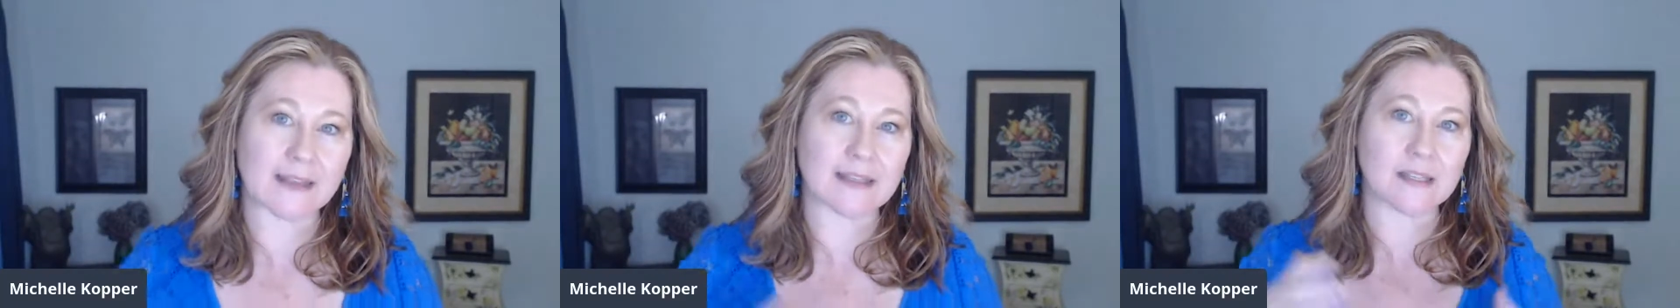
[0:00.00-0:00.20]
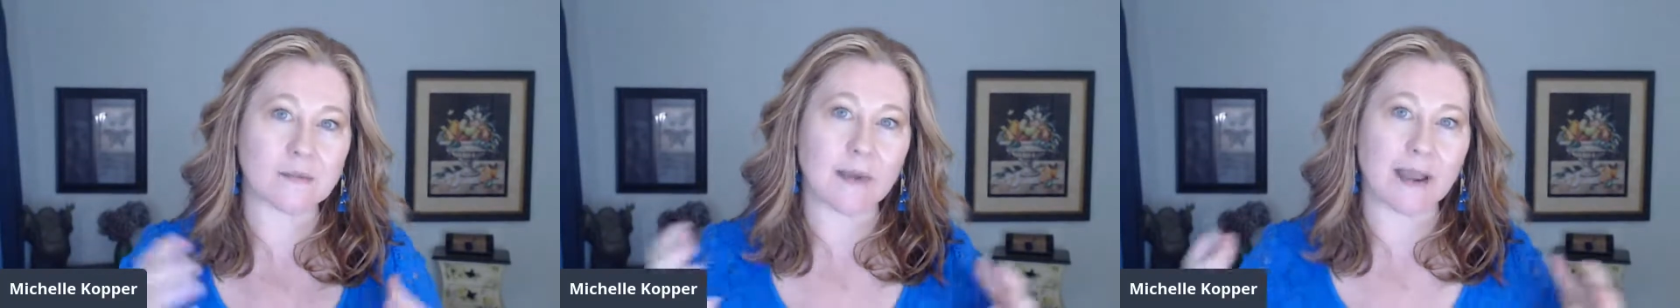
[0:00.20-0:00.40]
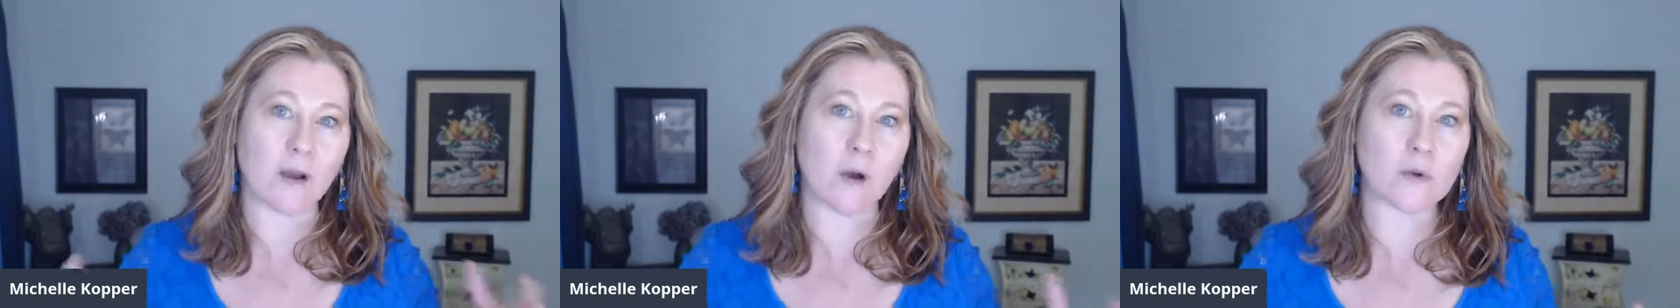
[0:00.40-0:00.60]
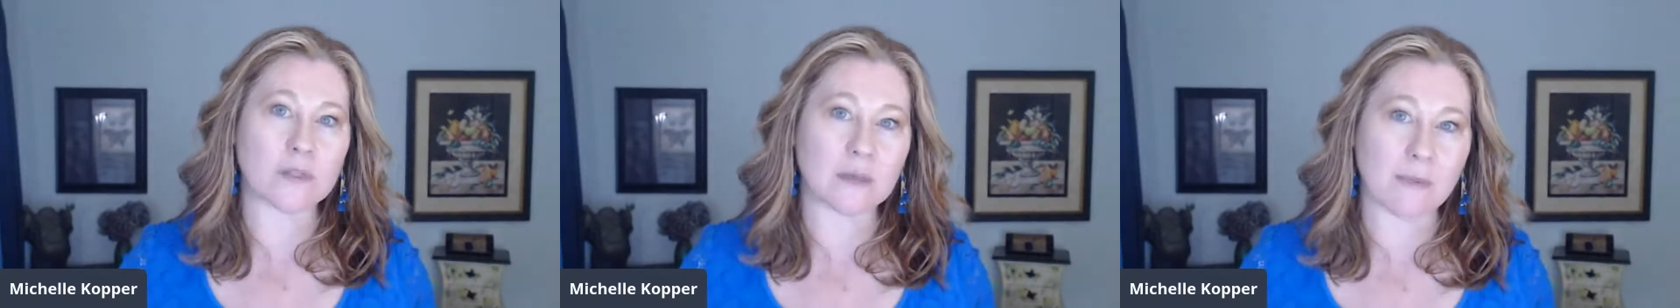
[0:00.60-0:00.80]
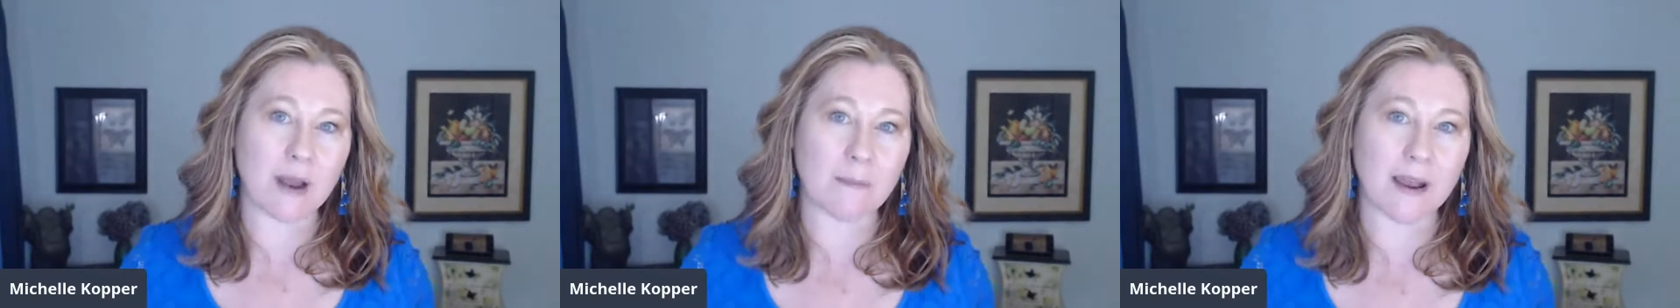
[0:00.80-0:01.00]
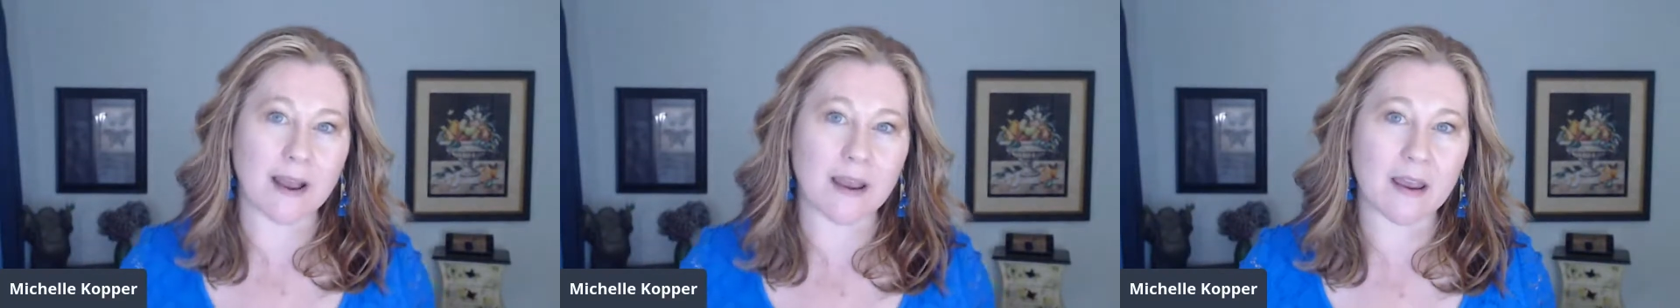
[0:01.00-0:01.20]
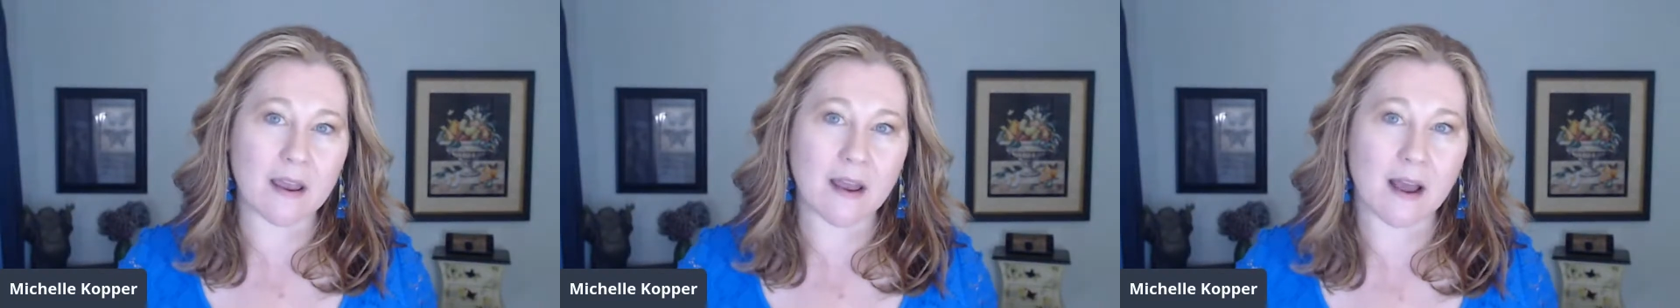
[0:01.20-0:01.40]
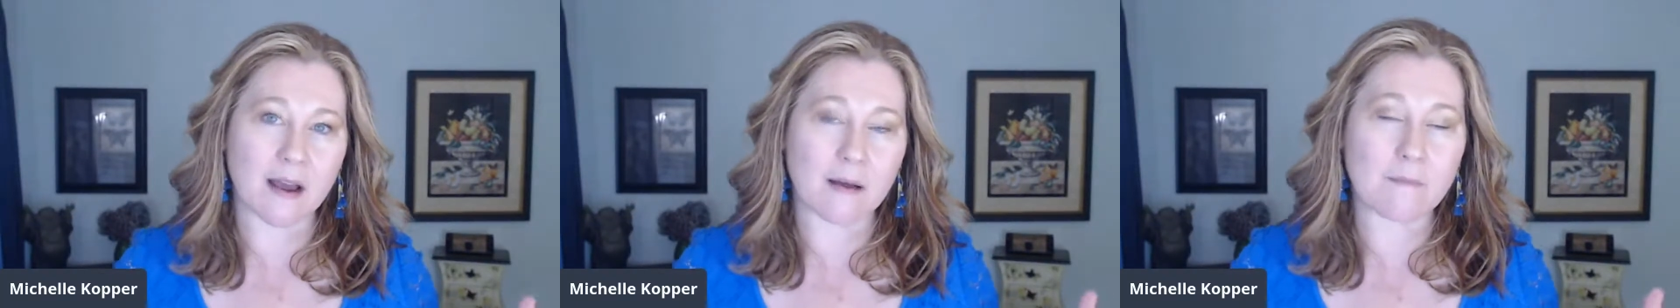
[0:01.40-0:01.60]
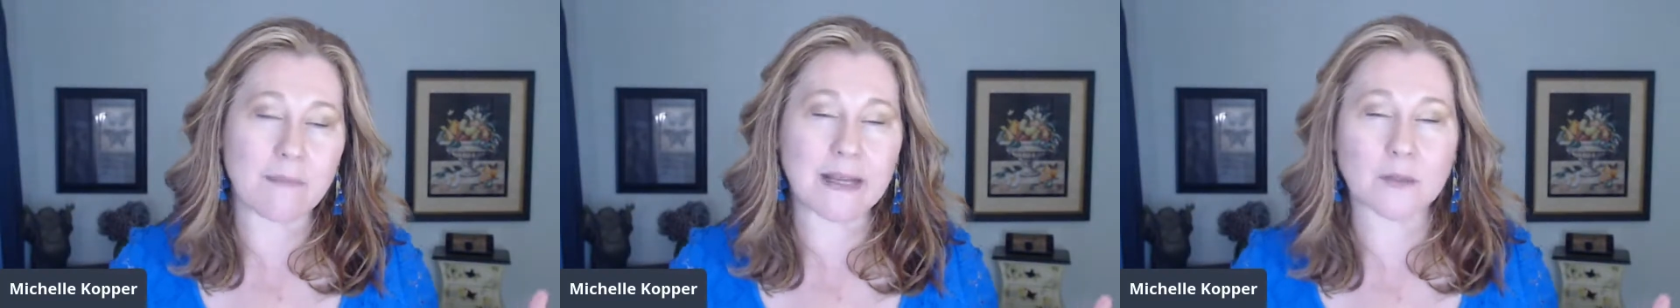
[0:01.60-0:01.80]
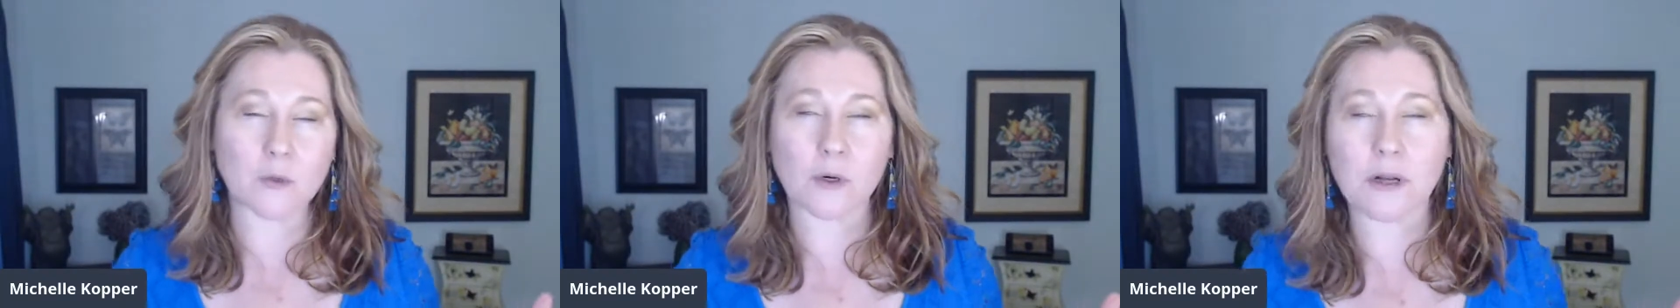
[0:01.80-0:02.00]
This is hosted by my
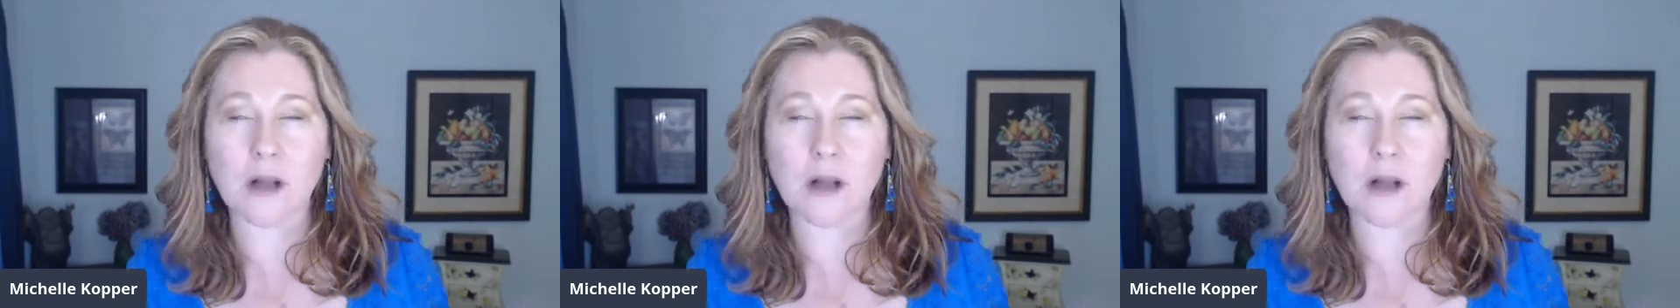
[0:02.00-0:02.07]
mentor,